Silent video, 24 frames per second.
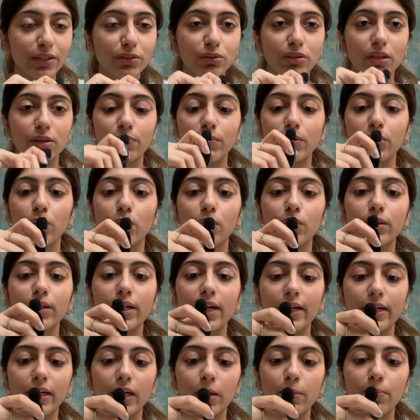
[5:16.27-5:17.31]
So that we don't
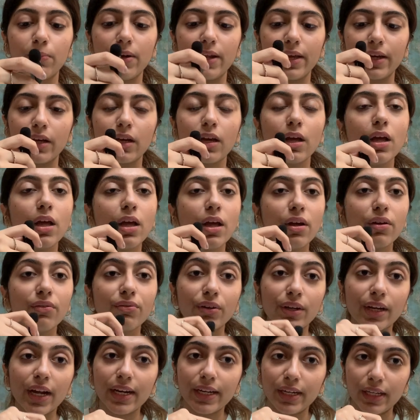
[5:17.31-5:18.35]
end up like
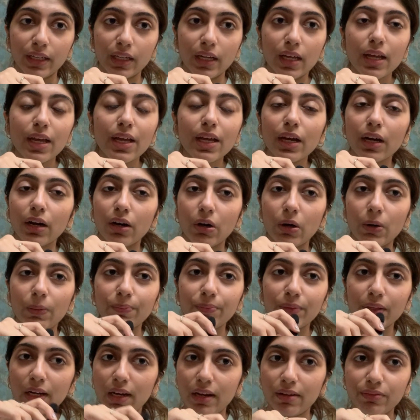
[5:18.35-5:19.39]
forgetting
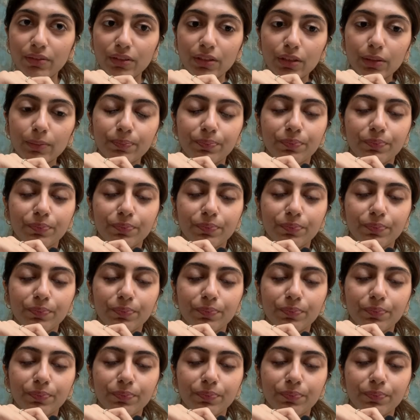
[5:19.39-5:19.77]
11th.